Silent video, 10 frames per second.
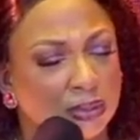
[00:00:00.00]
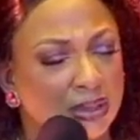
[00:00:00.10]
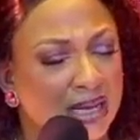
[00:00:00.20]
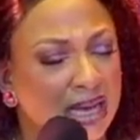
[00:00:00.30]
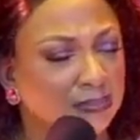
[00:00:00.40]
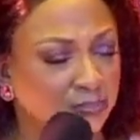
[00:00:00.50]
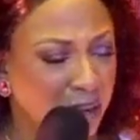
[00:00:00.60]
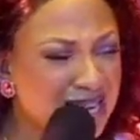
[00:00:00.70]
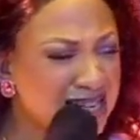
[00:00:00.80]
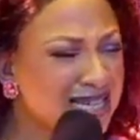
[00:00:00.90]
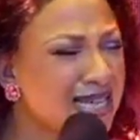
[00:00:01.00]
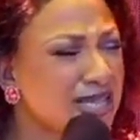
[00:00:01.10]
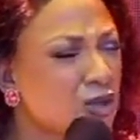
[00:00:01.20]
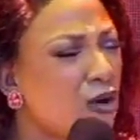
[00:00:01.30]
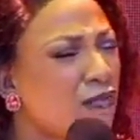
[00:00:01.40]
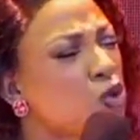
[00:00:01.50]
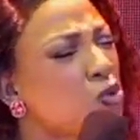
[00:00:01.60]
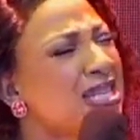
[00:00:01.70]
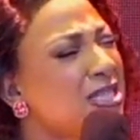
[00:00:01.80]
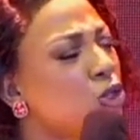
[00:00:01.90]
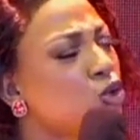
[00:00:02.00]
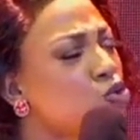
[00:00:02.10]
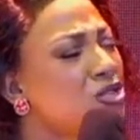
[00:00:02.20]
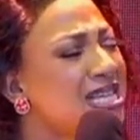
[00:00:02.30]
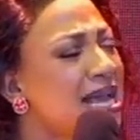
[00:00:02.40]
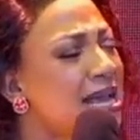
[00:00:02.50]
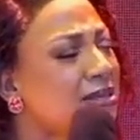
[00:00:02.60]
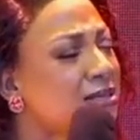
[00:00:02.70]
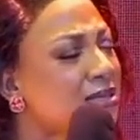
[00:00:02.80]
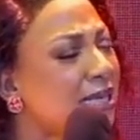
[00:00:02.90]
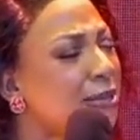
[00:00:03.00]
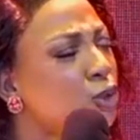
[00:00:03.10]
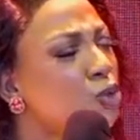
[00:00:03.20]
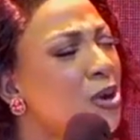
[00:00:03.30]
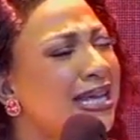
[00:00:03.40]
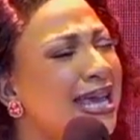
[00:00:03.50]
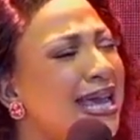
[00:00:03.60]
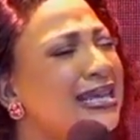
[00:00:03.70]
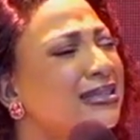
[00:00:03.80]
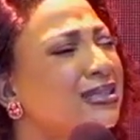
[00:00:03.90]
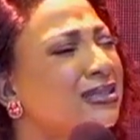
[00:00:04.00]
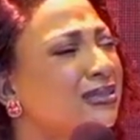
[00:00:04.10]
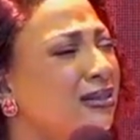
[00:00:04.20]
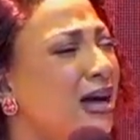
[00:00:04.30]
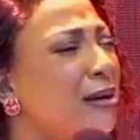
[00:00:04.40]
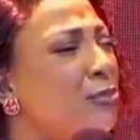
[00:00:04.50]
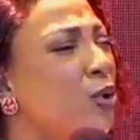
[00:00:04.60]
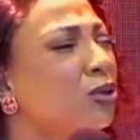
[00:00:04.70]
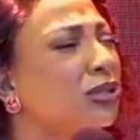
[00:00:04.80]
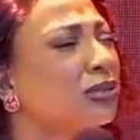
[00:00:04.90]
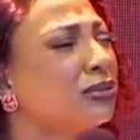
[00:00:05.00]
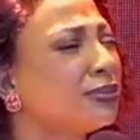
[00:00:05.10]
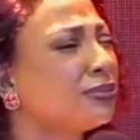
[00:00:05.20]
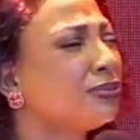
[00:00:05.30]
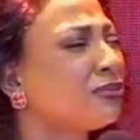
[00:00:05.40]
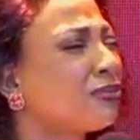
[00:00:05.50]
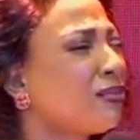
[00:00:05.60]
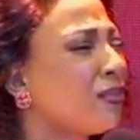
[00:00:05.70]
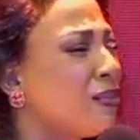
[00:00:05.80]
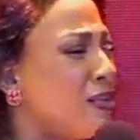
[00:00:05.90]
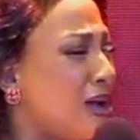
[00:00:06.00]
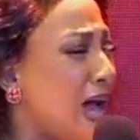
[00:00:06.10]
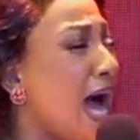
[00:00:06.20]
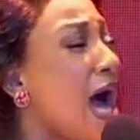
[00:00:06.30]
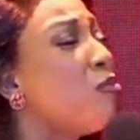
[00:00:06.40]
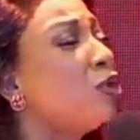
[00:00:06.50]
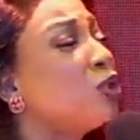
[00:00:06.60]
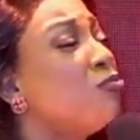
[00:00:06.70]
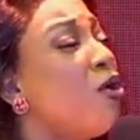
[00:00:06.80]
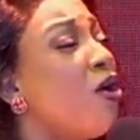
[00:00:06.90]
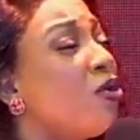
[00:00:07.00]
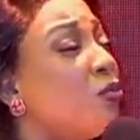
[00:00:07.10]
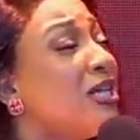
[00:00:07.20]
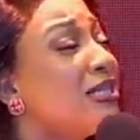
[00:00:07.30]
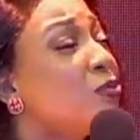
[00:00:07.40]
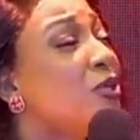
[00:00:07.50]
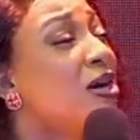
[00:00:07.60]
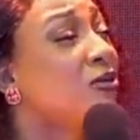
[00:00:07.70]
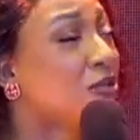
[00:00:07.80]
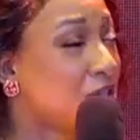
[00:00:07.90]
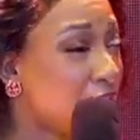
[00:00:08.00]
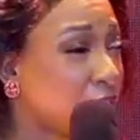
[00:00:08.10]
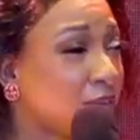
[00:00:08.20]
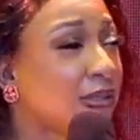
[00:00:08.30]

And barrenness of 22 years came to an end abroad. How much more we that we are on ground?